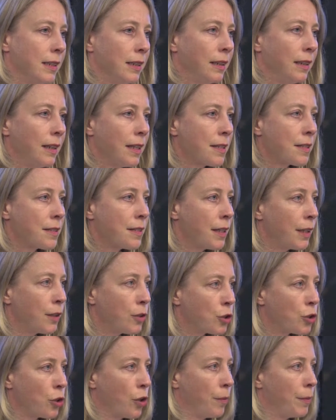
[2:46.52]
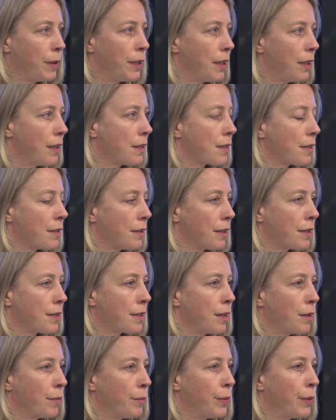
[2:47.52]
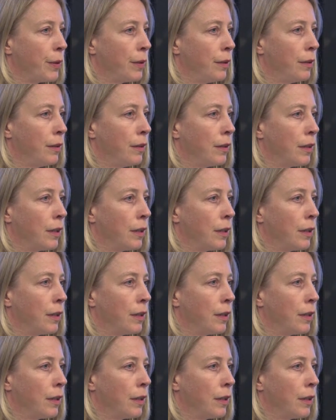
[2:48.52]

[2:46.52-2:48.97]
Let's take Germany as an example.